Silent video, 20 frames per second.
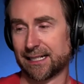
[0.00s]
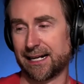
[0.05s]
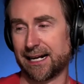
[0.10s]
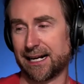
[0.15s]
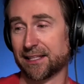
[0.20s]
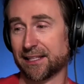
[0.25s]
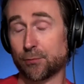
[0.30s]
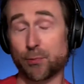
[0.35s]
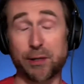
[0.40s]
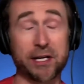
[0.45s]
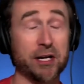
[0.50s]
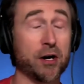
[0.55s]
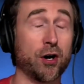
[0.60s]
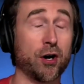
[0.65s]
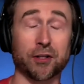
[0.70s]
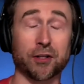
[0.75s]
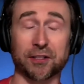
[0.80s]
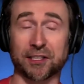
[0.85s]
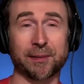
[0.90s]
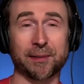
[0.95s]
I think we
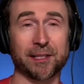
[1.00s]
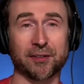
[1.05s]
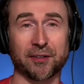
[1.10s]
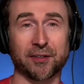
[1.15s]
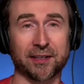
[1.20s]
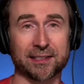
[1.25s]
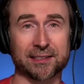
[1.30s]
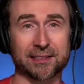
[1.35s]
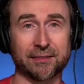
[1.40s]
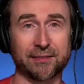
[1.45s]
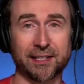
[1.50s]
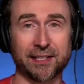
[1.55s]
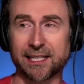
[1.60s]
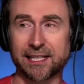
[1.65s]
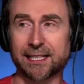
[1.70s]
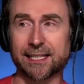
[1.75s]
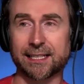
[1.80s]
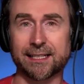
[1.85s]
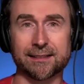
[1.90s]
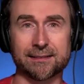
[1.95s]
all are going to be learning that stuff. I
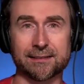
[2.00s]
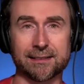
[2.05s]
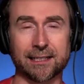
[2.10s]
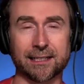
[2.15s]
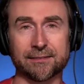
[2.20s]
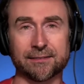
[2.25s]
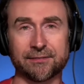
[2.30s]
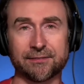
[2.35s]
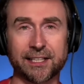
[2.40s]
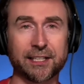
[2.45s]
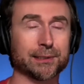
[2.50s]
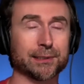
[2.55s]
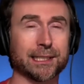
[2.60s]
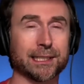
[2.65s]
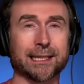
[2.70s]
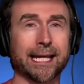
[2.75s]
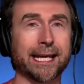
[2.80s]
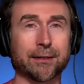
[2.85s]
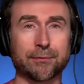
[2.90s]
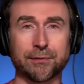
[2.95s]
think video is a
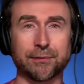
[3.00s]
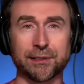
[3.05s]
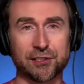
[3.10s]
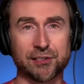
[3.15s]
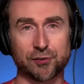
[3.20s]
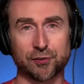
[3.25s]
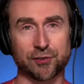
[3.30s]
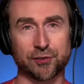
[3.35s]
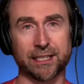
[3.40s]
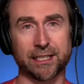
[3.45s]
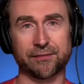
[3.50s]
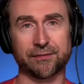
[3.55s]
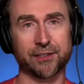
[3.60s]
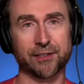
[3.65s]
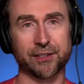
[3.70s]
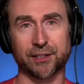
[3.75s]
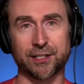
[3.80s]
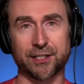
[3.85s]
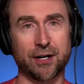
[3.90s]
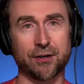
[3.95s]
language that if
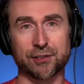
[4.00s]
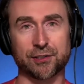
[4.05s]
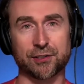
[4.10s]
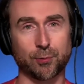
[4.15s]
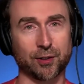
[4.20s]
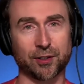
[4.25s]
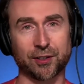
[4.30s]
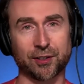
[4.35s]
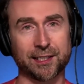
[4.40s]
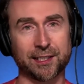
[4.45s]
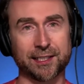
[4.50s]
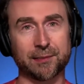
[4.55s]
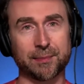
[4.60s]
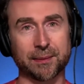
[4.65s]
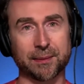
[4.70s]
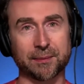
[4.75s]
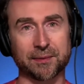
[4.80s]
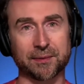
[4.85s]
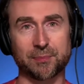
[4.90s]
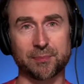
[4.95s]
you're a knowledge worker, you need to be
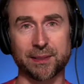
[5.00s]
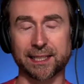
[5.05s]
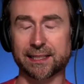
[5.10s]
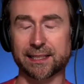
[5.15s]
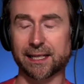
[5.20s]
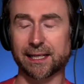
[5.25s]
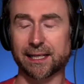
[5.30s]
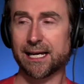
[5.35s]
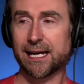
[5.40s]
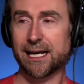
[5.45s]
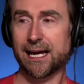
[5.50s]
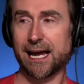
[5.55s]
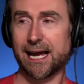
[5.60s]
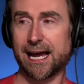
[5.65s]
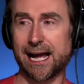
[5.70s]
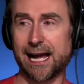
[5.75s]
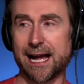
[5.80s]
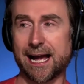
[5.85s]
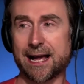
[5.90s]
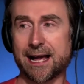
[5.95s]
able to speak.
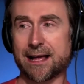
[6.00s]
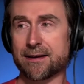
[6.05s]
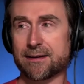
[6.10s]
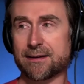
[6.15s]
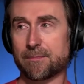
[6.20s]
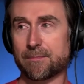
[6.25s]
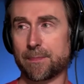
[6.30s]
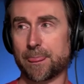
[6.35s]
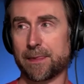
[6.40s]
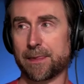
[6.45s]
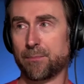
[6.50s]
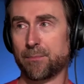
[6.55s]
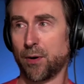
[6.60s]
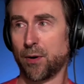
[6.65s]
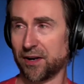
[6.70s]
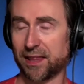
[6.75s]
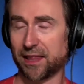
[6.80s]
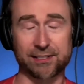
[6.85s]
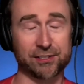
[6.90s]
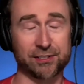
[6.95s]
And
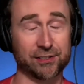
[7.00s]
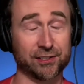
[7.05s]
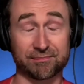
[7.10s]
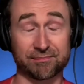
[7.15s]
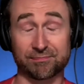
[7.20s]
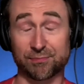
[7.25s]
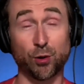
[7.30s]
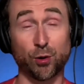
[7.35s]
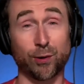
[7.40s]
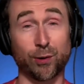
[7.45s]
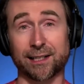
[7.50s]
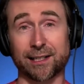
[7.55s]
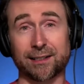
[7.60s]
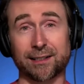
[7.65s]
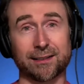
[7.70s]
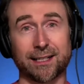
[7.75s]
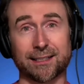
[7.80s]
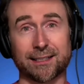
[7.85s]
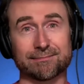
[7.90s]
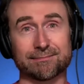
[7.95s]
part of that's just doing it a
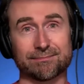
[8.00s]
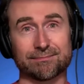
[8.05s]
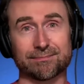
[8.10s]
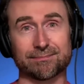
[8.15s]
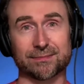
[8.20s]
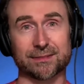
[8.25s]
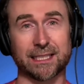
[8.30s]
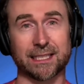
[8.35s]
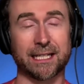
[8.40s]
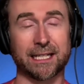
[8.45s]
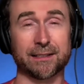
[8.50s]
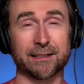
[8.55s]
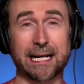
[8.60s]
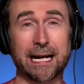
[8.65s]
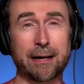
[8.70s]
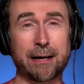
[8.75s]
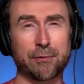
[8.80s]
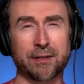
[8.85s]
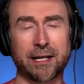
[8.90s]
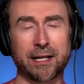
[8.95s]
lot.
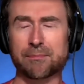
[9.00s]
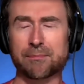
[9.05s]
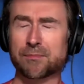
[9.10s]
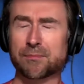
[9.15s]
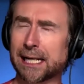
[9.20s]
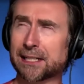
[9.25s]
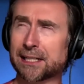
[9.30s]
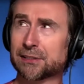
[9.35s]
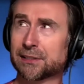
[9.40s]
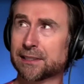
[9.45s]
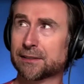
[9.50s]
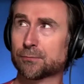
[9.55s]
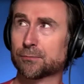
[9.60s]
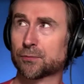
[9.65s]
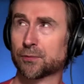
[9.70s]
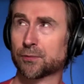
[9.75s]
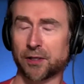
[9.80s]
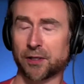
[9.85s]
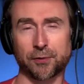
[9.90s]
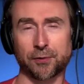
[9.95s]
I actually
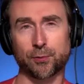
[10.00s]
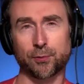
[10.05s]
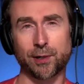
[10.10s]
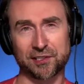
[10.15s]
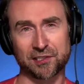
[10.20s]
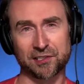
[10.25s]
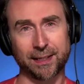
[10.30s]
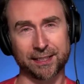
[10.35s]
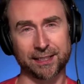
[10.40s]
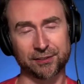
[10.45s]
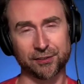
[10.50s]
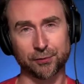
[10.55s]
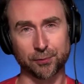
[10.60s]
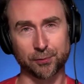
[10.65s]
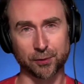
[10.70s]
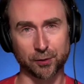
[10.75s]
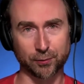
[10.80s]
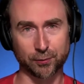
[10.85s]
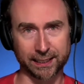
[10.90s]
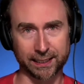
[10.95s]
want to throw a question back to you
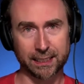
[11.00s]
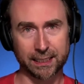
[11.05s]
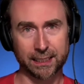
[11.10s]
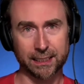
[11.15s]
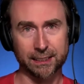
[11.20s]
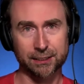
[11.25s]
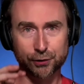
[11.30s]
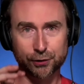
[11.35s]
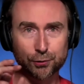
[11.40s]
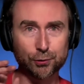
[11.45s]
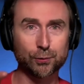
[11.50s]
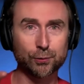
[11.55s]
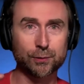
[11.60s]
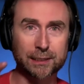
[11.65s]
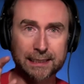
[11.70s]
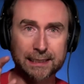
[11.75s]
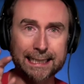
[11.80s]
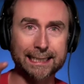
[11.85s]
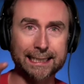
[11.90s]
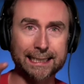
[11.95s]
real quick. You
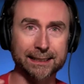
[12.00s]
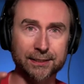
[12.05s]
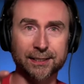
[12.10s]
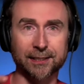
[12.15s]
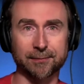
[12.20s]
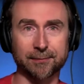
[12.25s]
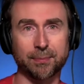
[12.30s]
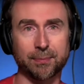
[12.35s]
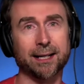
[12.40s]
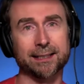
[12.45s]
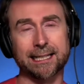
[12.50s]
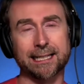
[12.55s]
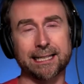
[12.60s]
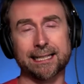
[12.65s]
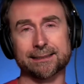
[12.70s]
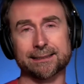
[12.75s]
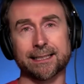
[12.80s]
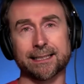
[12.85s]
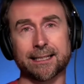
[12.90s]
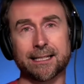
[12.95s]
getting good at
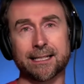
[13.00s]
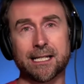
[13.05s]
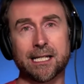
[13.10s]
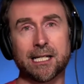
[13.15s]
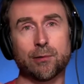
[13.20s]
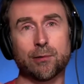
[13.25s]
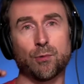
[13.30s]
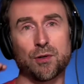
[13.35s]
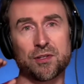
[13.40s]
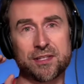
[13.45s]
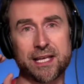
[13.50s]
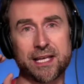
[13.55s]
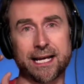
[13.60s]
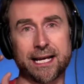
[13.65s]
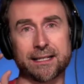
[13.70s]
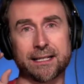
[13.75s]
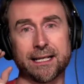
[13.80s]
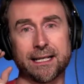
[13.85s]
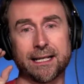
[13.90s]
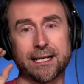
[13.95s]
podcasting, was
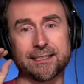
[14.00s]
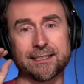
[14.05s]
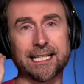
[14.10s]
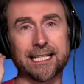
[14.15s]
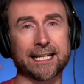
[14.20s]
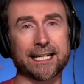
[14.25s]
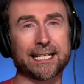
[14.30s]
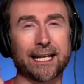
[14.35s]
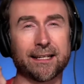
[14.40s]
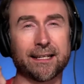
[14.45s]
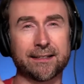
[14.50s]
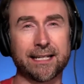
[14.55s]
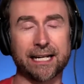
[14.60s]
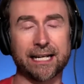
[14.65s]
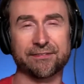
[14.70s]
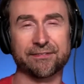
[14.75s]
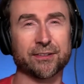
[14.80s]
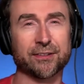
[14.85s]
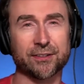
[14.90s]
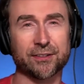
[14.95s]
that dedicated
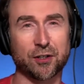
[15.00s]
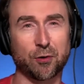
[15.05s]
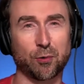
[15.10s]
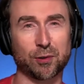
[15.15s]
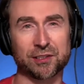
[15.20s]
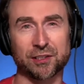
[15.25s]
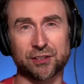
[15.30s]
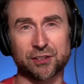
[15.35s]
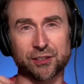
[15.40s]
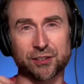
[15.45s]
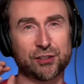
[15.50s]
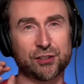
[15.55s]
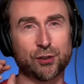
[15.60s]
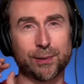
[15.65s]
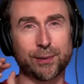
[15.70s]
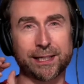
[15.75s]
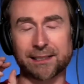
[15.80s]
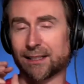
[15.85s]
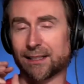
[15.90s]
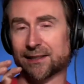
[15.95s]
effort, or was it just
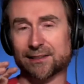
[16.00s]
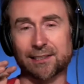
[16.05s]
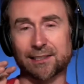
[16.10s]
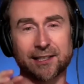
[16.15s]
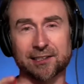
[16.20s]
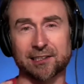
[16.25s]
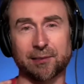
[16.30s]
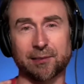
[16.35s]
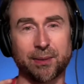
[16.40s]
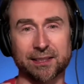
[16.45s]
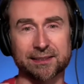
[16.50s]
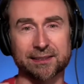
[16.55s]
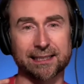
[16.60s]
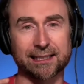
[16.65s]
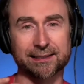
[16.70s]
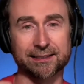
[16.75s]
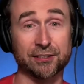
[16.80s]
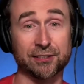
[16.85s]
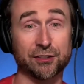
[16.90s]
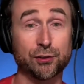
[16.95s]
doing lots and lots of
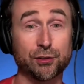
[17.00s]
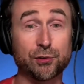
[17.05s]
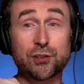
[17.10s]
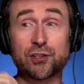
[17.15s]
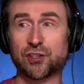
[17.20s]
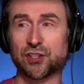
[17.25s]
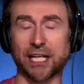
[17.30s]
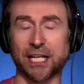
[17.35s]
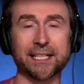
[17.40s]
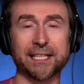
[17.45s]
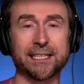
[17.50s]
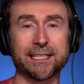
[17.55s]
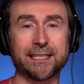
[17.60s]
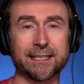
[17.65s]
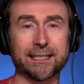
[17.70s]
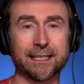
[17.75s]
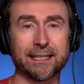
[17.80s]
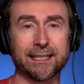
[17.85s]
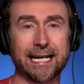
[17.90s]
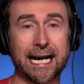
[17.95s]
podcasts? Like, did you
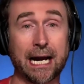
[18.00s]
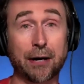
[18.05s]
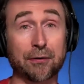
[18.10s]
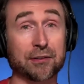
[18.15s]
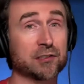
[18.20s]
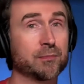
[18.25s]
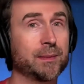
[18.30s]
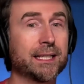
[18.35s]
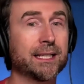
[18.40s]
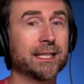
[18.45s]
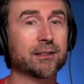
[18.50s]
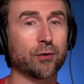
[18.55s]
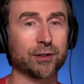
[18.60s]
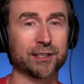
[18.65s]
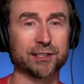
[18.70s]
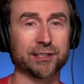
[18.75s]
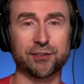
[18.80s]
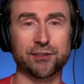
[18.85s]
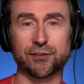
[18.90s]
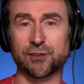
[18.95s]
study how to speak, or
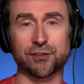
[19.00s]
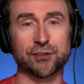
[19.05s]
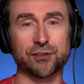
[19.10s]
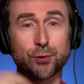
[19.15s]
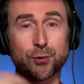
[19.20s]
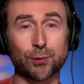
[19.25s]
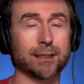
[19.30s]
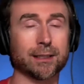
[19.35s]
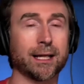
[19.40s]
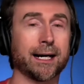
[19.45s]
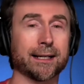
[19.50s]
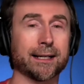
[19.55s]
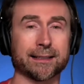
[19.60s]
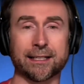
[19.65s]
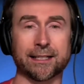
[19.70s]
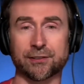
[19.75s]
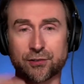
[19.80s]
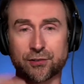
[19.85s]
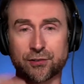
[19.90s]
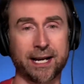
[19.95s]
did you just do a lot
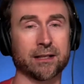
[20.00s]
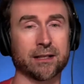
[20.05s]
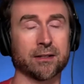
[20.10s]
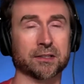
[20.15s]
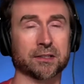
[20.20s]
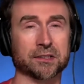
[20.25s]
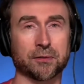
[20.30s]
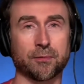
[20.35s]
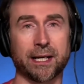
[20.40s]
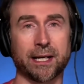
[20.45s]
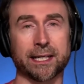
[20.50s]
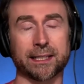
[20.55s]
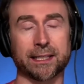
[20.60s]
and try along the way?